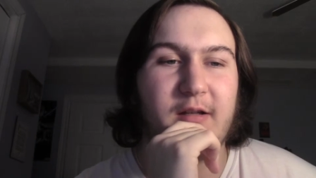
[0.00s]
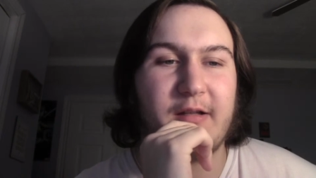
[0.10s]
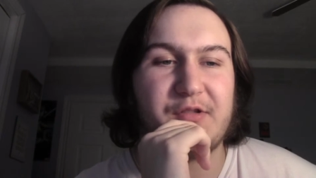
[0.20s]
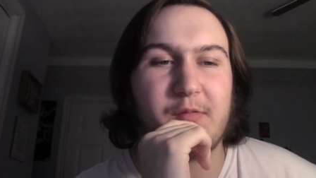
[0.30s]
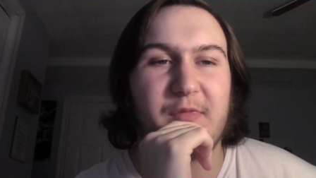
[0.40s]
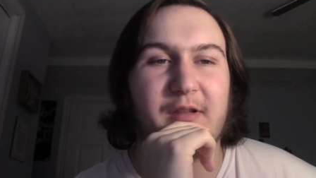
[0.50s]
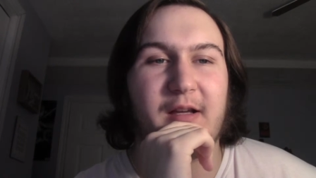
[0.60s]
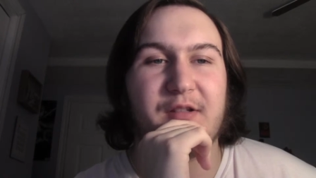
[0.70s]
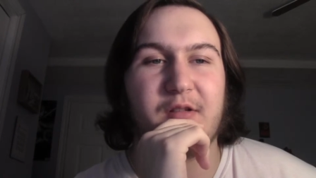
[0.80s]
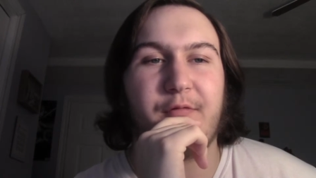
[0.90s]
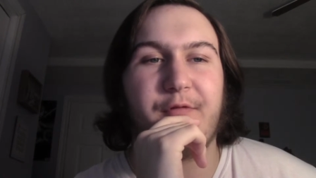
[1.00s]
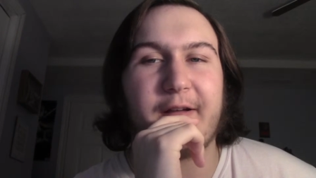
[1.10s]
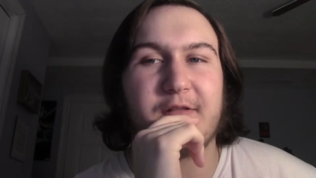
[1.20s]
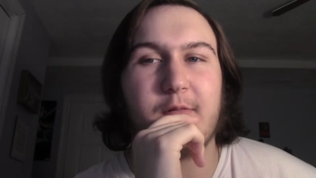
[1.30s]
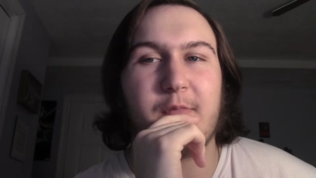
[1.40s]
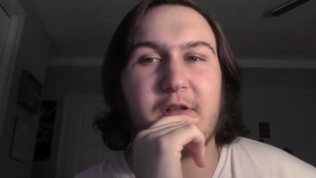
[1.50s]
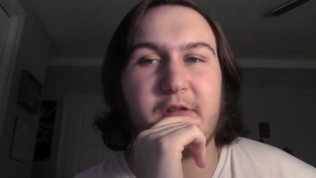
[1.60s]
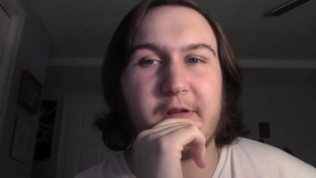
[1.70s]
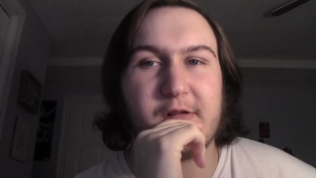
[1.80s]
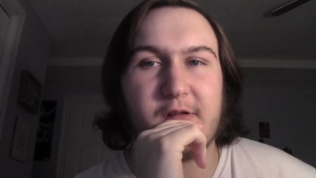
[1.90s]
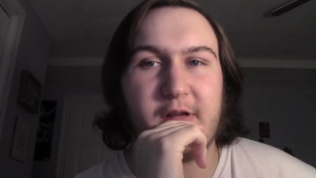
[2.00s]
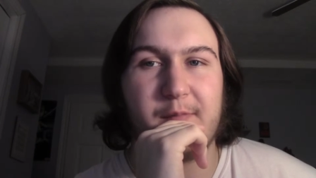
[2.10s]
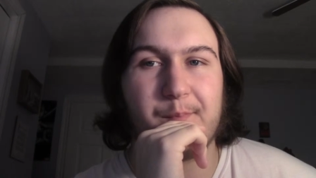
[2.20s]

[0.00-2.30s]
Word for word: and something that's affected me dearly,